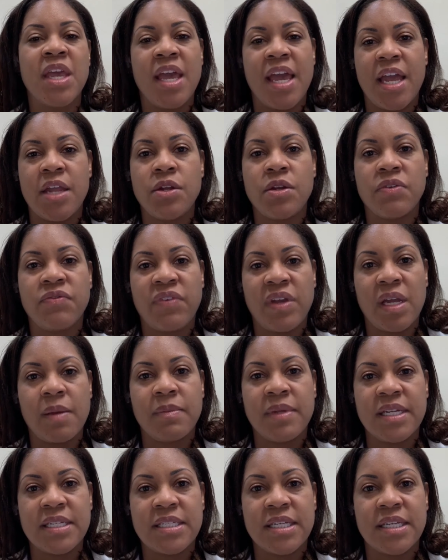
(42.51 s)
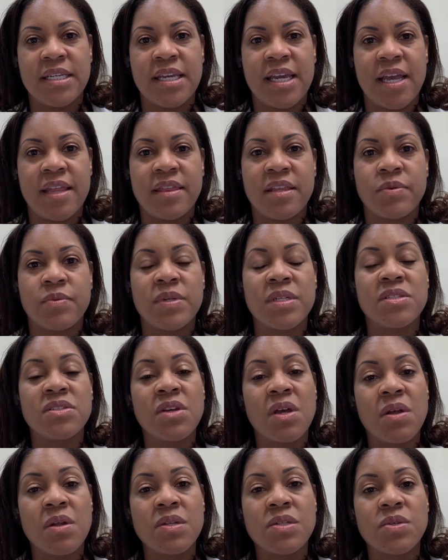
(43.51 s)
and your family to get the
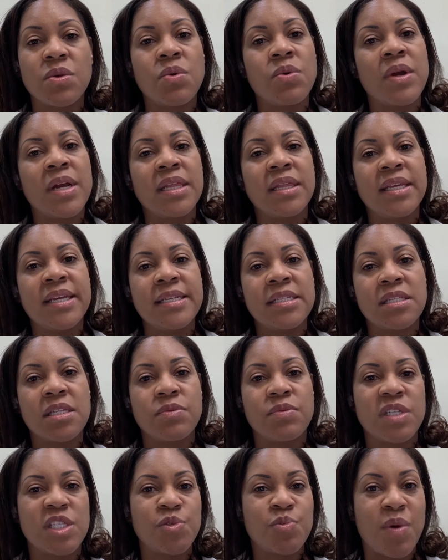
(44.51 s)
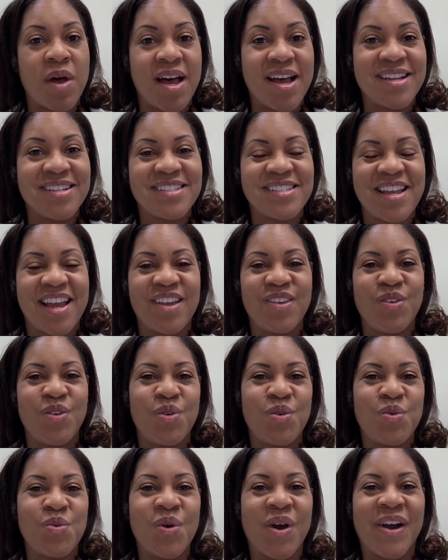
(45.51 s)
results or at least the response that
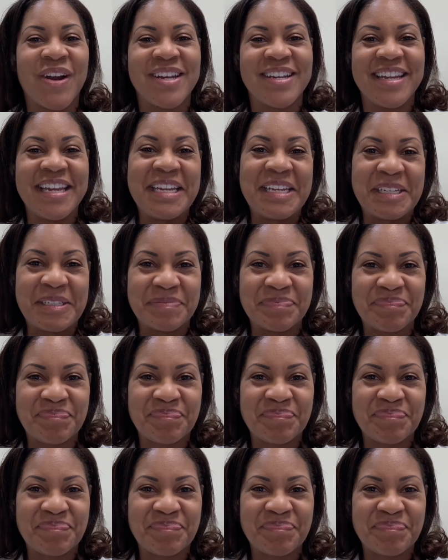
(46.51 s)
you are needing.